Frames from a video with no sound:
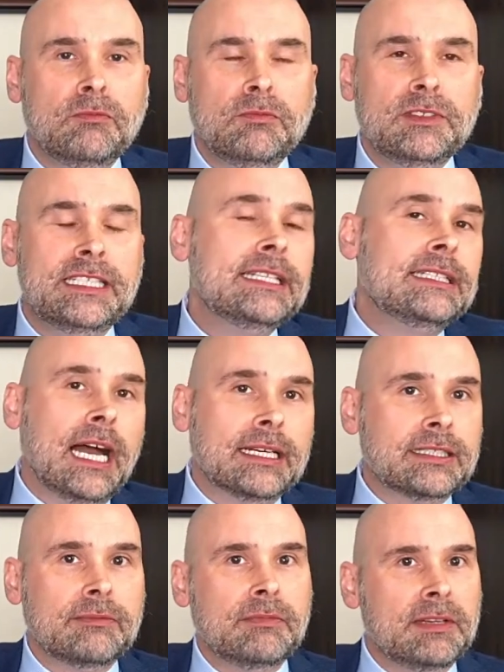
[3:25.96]

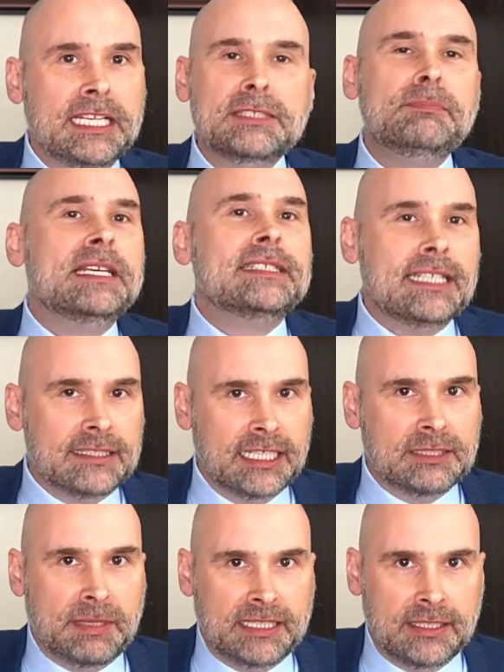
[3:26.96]
deduct his business
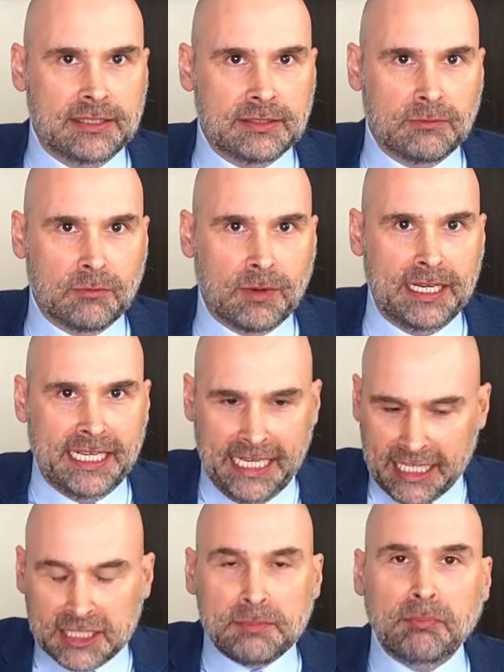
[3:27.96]
expenses, right? He
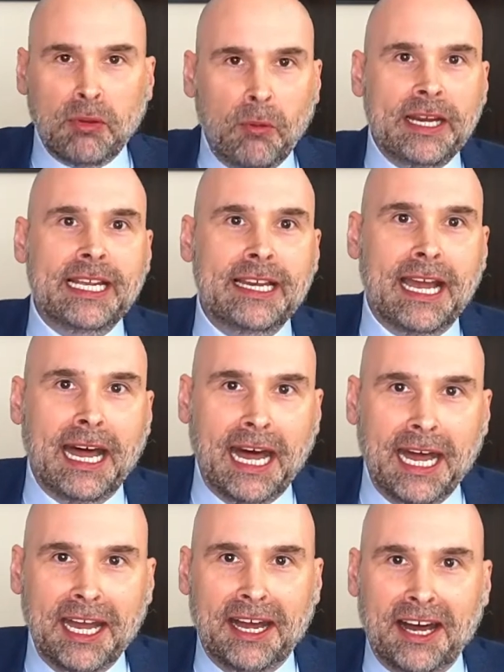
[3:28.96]
exploited
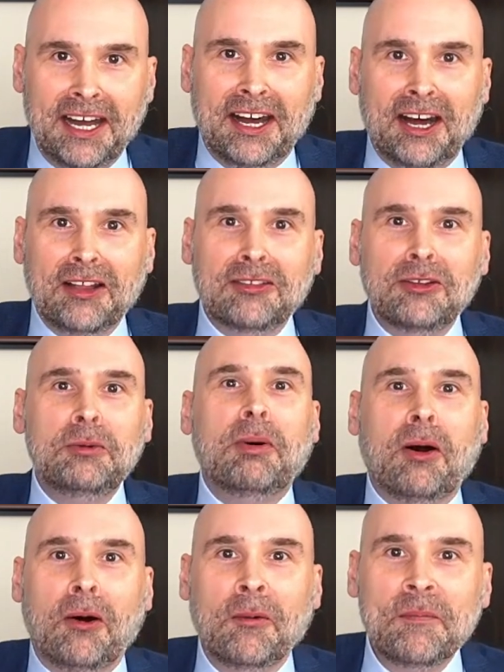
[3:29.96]
a
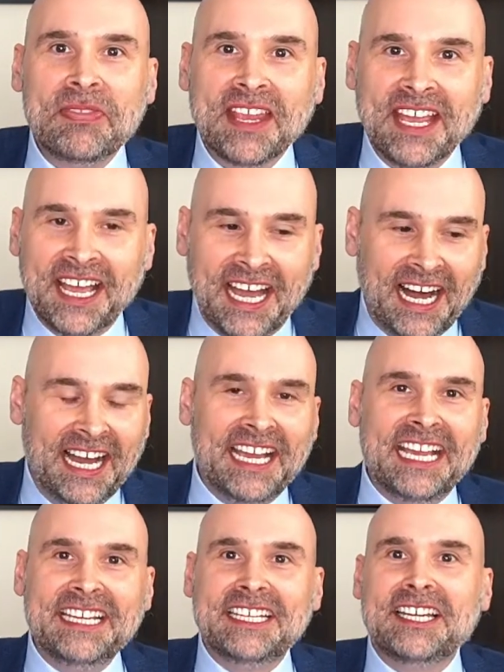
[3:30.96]
loophole
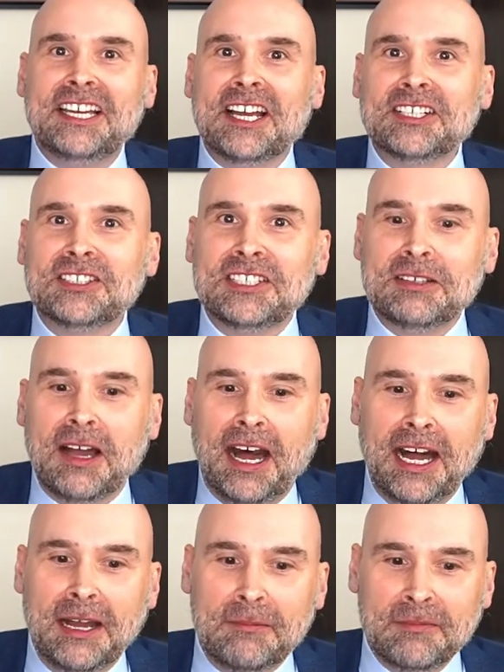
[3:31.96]
in the deduction
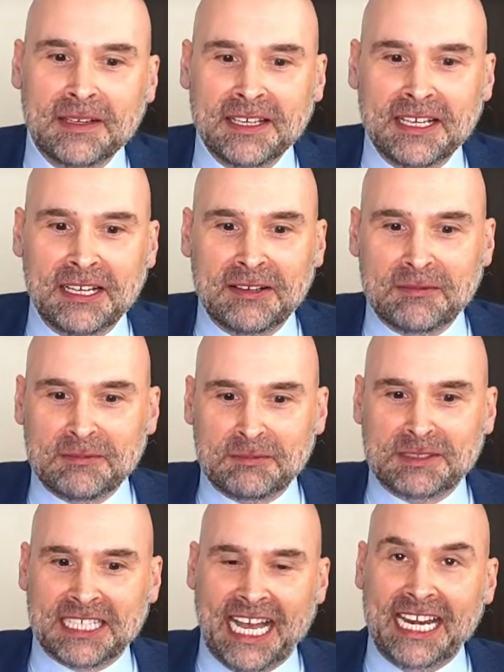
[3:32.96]

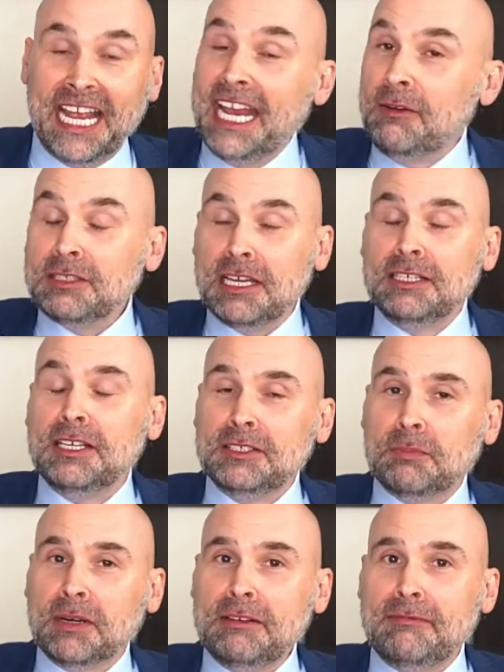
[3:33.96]
side. And it's a
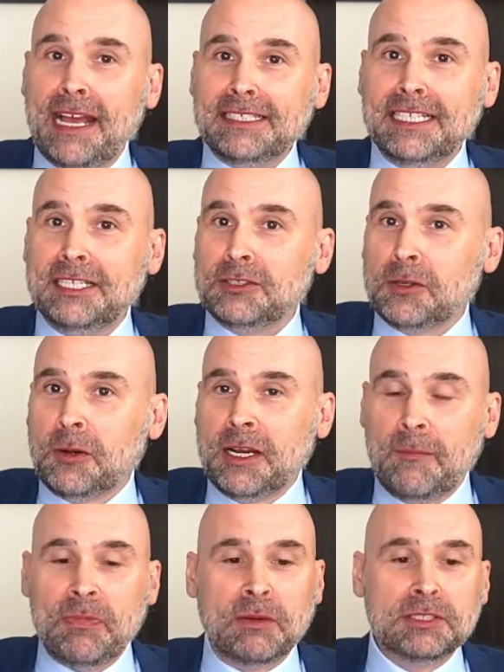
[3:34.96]
pretty fascinating story.
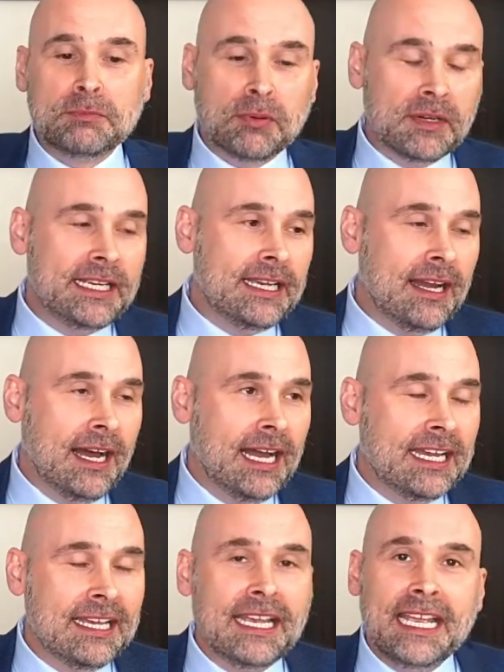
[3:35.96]
It was pretty
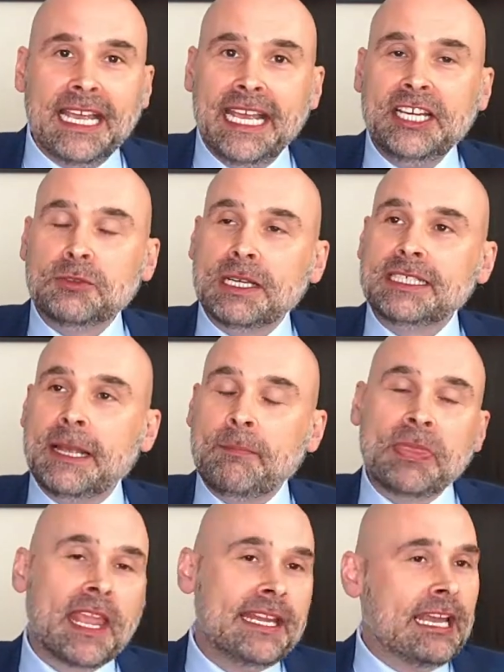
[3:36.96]
interesting.
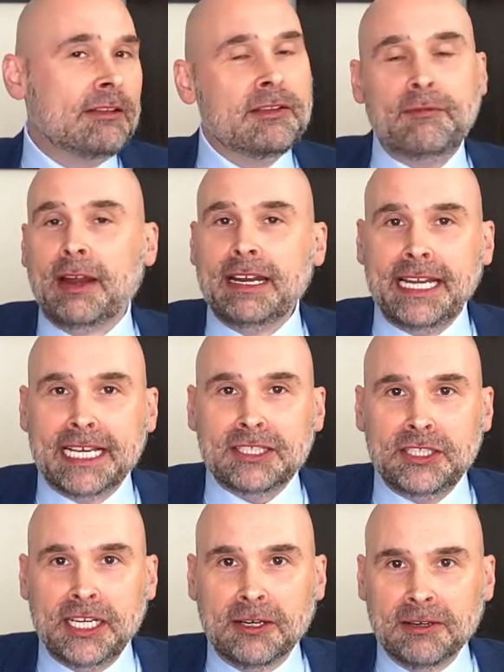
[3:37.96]
Now, the very
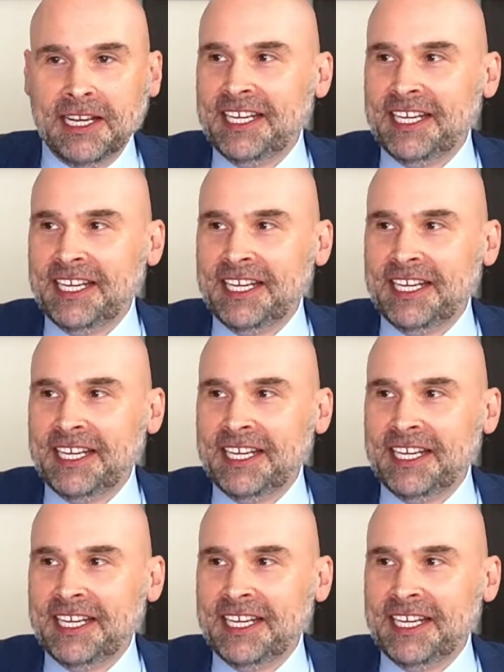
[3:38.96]
next year,